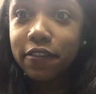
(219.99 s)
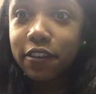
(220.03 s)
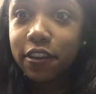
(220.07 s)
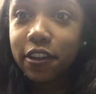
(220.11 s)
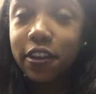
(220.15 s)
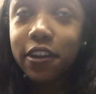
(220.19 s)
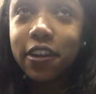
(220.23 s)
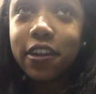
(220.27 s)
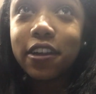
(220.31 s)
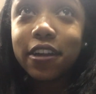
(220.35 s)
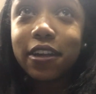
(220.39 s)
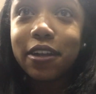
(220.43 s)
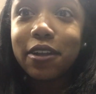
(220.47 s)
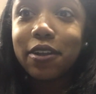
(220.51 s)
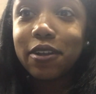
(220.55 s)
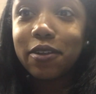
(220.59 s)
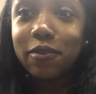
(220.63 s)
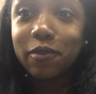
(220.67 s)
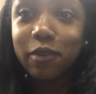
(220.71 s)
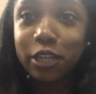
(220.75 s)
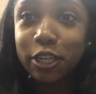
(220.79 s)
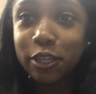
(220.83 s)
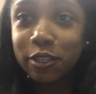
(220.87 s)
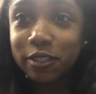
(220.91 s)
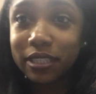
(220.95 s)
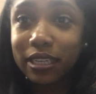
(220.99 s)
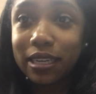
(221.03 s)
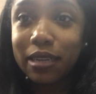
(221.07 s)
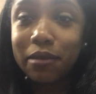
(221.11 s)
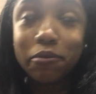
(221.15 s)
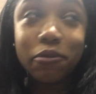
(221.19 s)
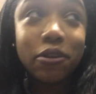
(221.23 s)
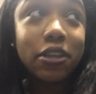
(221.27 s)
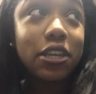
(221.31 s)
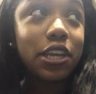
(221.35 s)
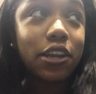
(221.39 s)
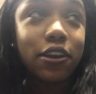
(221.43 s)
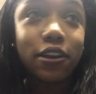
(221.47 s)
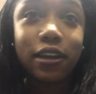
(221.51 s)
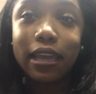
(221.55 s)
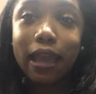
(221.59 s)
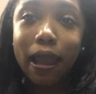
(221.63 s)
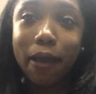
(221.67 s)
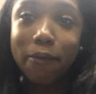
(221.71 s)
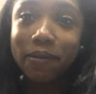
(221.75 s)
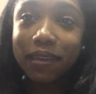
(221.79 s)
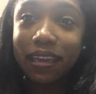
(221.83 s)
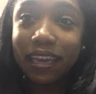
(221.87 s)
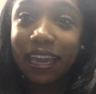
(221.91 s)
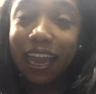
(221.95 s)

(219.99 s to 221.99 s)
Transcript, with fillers: your, when you didn't bring your cap and